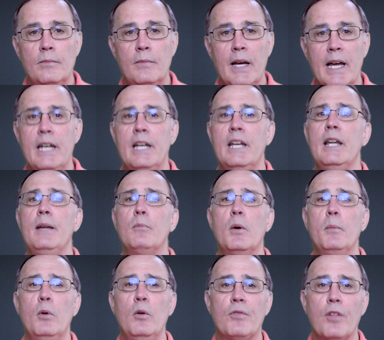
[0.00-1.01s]
It didn't even
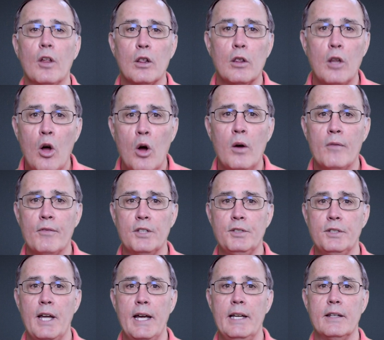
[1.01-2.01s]
remove the law of the
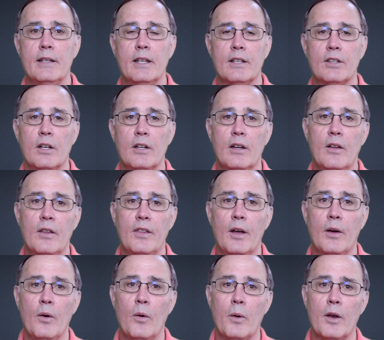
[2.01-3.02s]
state
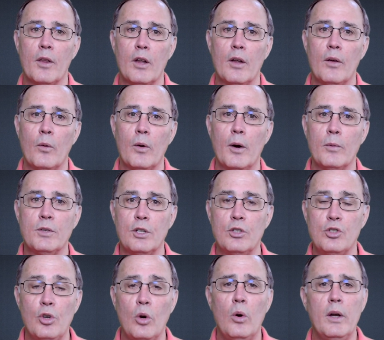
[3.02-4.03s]
where it was
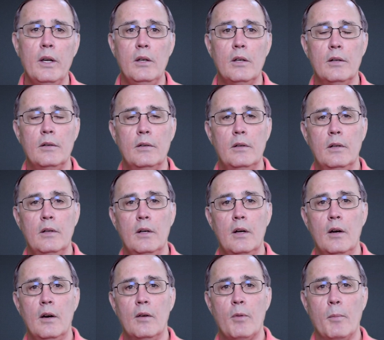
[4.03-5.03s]
enjoined
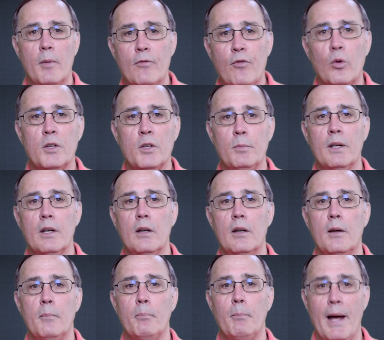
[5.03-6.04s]
from enforcement
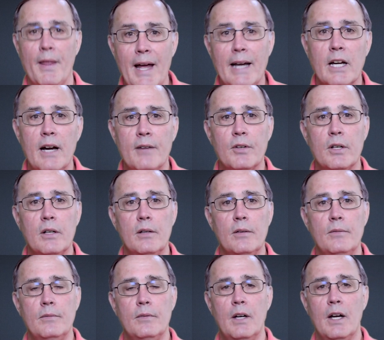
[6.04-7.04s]
by that governor
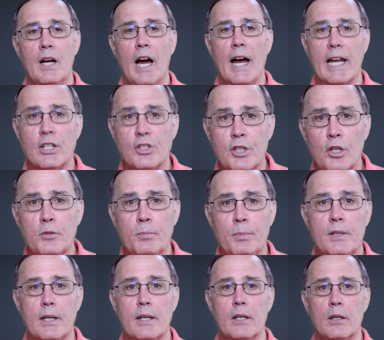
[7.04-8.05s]
against those
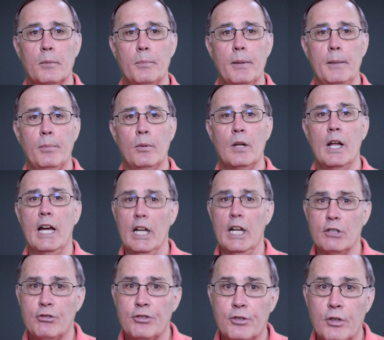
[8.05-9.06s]
particular people. It
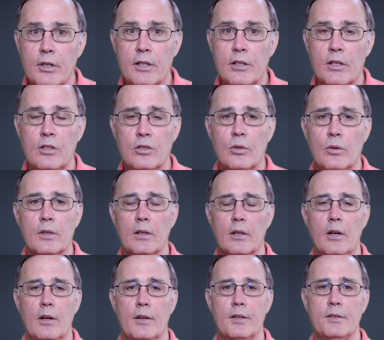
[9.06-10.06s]
sure didn't enjoin the
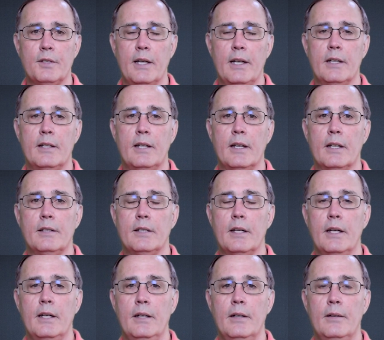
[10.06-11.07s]
law of the state of Tennessee.